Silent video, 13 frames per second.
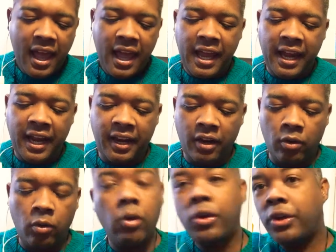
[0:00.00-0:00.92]

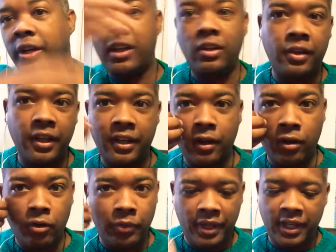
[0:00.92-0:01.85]
Or you can look at the
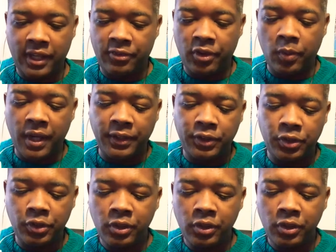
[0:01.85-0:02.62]
whole reading if you want to.